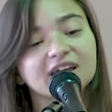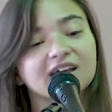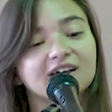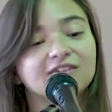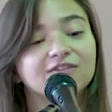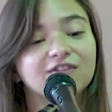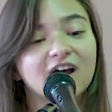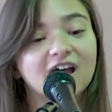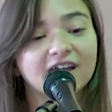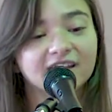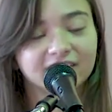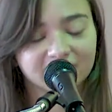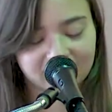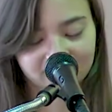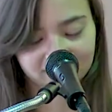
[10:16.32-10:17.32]
a
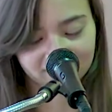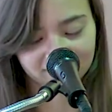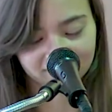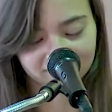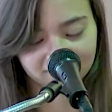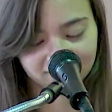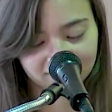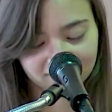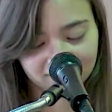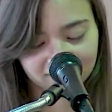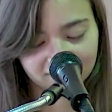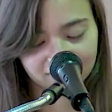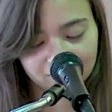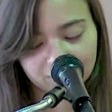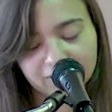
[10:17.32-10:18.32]
fire.
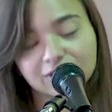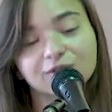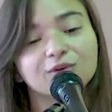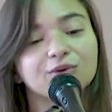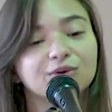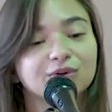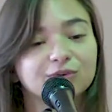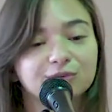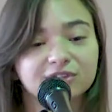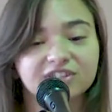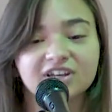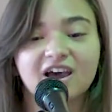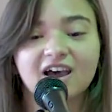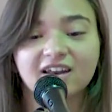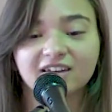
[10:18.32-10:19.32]
But the Lord was
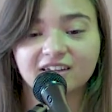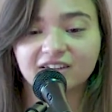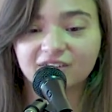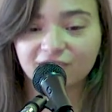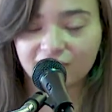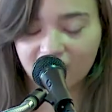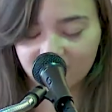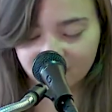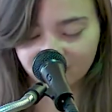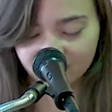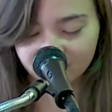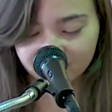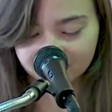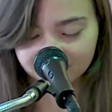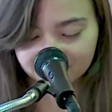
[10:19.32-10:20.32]
not in the fire.
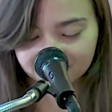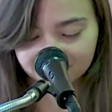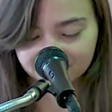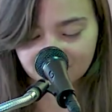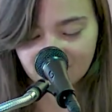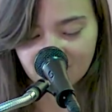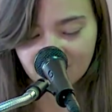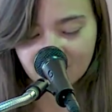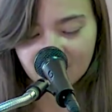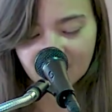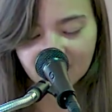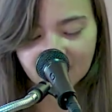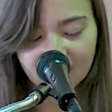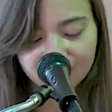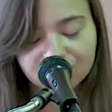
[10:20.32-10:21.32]

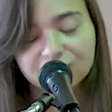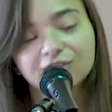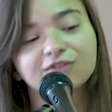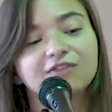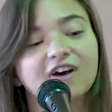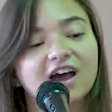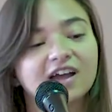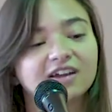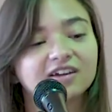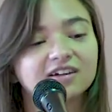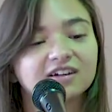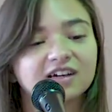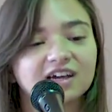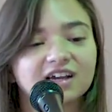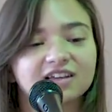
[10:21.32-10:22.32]
And after the
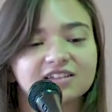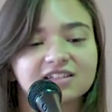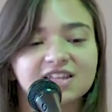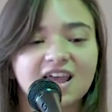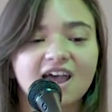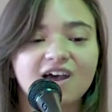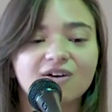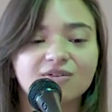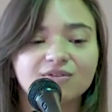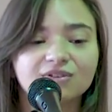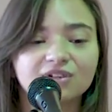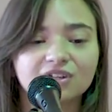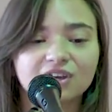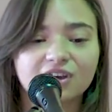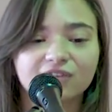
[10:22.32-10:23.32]
fire, a
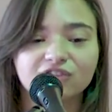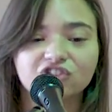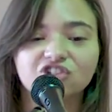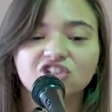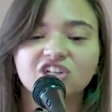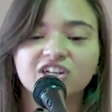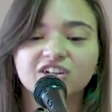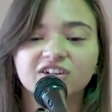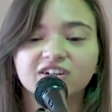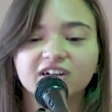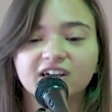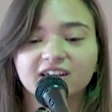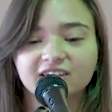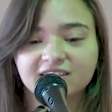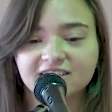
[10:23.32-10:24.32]
sound of sheer
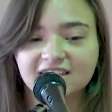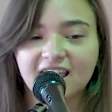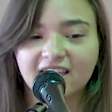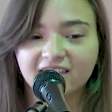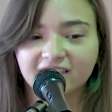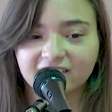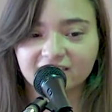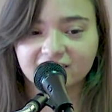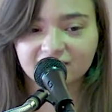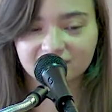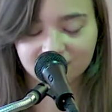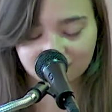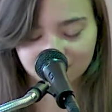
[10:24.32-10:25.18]
silence.